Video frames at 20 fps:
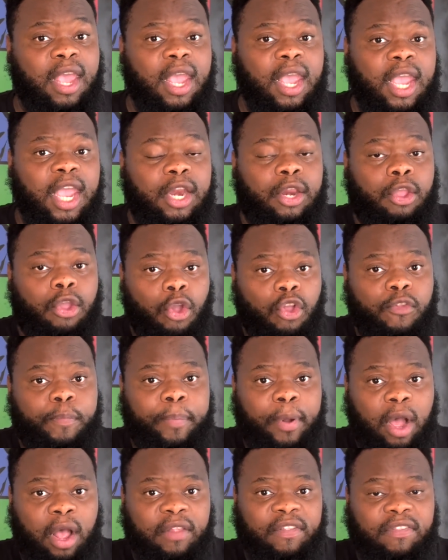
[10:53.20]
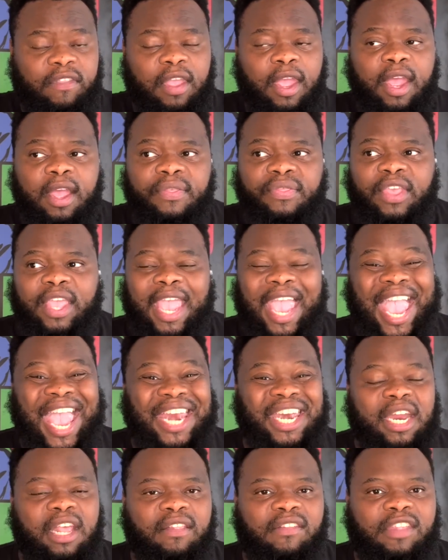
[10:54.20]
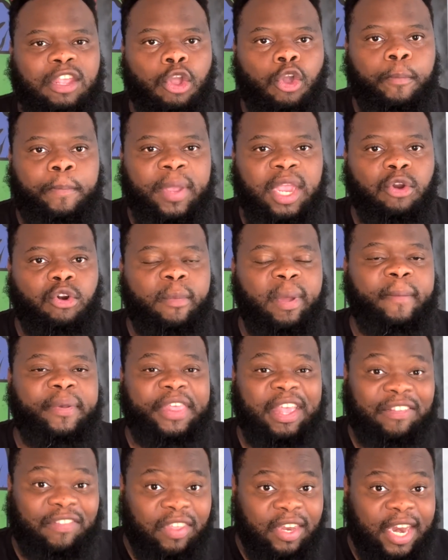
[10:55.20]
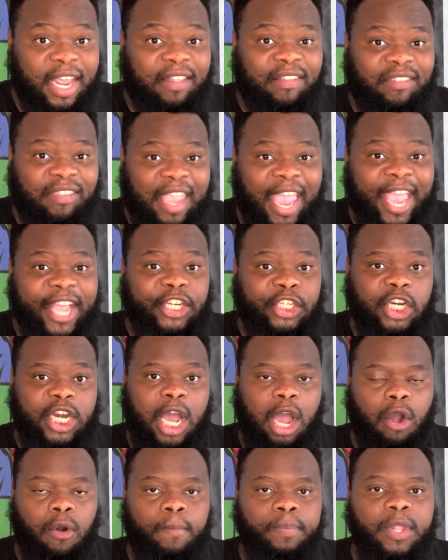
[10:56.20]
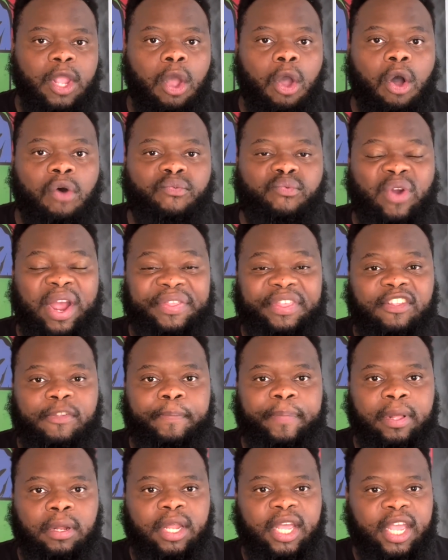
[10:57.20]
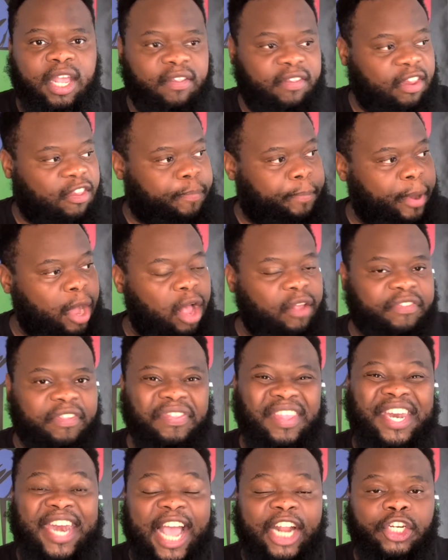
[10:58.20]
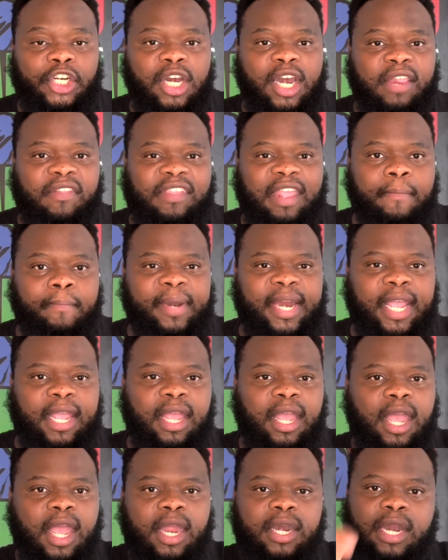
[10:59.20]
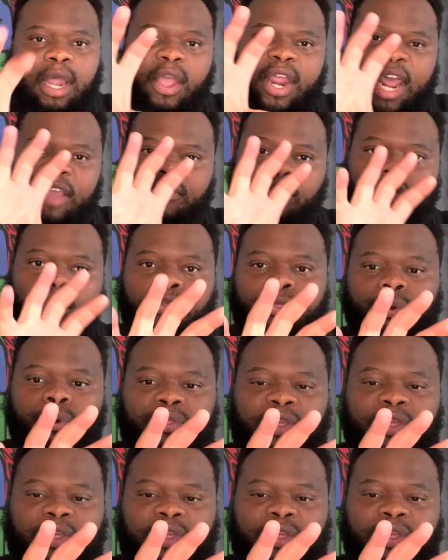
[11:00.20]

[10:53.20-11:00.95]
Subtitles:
it goes past the NCOP, remember that's the next stage now of where this bill is. It's passed in the National Assembly. Now it has to go through the